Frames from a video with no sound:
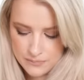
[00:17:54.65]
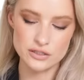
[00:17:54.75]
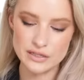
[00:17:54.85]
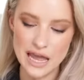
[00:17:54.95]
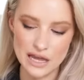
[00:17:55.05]

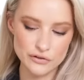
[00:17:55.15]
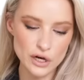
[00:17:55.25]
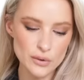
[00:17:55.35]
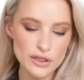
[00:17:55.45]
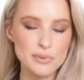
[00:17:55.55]
So yeah, if
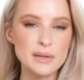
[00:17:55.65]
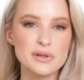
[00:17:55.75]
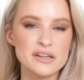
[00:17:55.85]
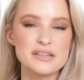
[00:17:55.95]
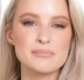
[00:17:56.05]
you're one of the
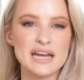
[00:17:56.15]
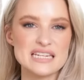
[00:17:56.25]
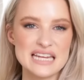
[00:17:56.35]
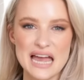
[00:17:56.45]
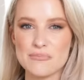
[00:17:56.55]
people that's in my
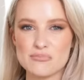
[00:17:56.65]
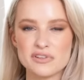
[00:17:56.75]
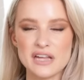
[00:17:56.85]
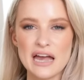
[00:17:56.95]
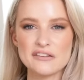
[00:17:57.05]
D
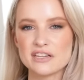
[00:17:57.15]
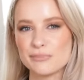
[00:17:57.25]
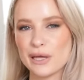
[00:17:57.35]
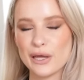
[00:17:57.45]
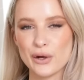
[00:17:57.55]
Ms
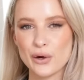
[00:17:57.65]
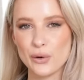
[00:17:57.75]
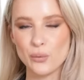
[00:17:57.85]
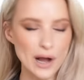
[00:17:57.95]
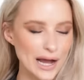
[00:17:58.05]
asking me
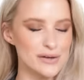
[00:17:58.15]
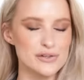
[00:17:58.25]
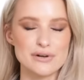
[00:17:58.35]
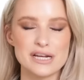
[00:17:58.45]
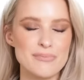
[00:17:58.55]
what I
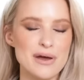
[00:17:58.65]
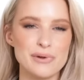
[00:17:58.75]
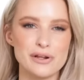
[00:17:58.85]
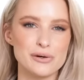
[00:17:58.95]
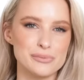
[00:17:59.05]
would
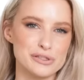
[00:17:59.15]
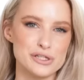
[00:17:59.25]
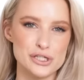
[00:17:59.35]
recommend when it comes to